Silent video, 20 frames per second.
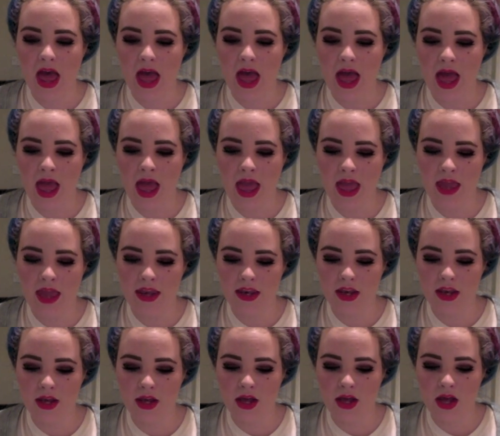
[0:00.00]

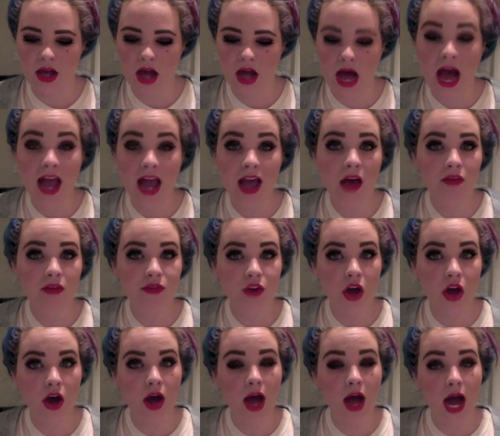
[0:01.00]
and I have
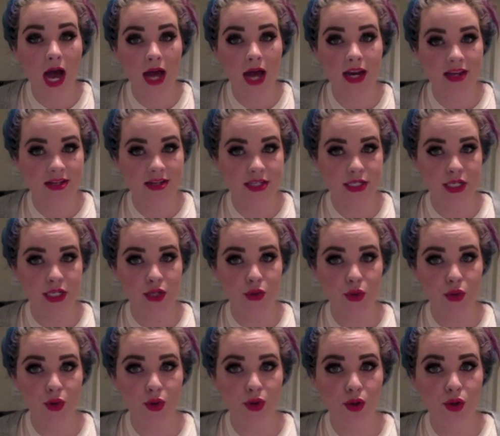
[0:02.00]
not had a
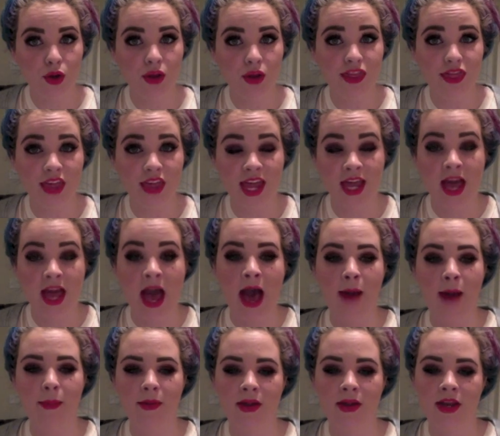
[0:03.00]
single thing
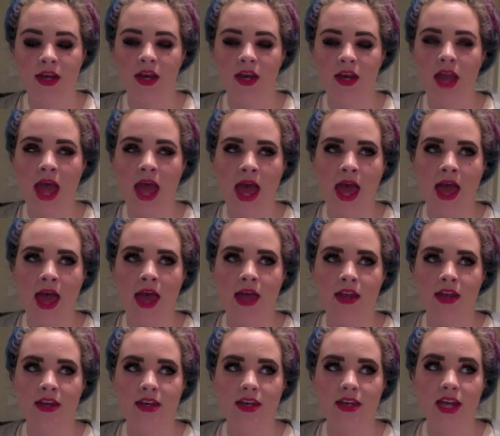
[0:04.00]
happen,
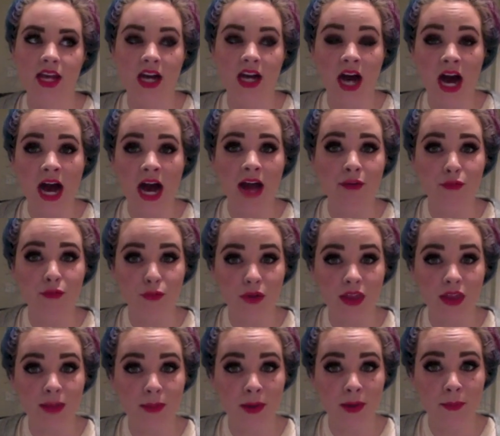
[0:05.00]
and I've
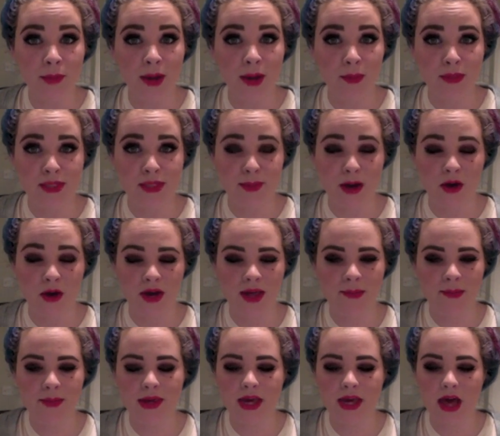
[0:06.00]
really been bummed about
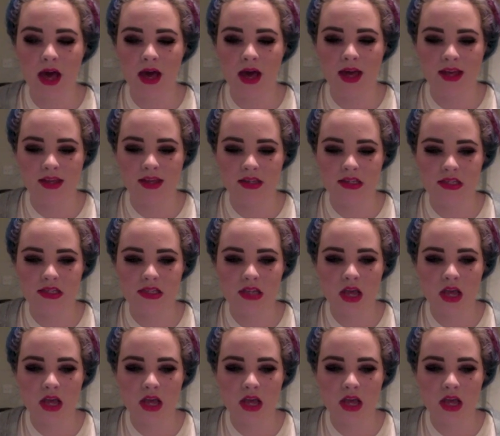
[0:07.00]
it because,